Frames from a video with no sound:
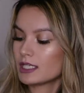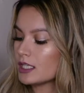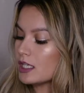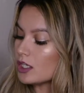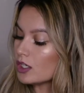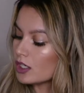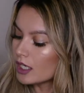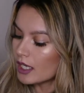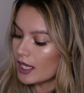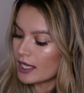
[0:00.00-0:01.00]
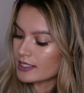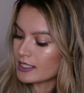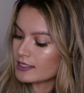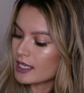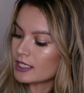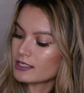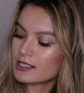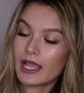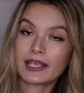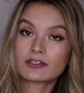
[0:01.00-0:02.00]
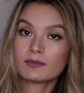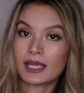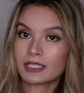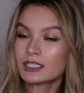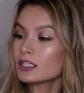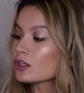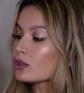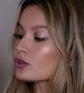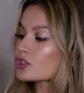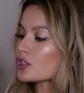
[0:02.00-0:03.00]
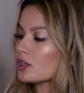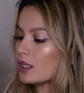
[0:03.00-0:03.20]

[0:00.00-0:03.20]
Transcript: in here. As I said, it has a magnetic closure.